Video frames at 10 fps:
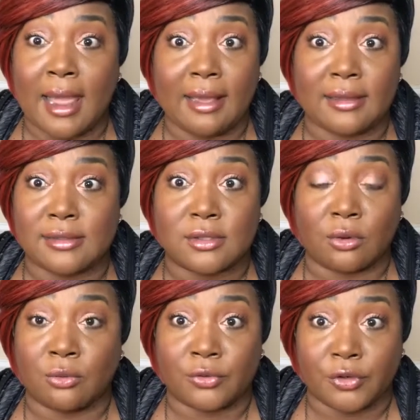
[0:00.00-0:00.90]
has
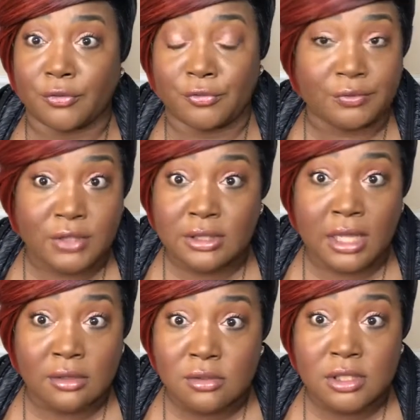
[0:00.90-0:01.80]
over fifty
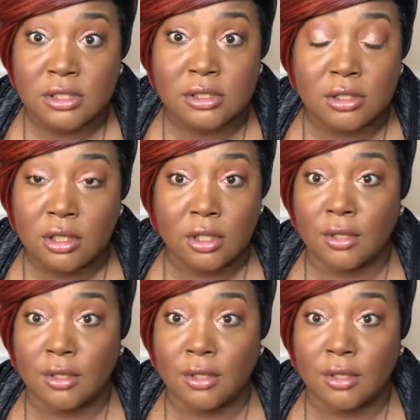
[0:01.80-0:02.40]
thousand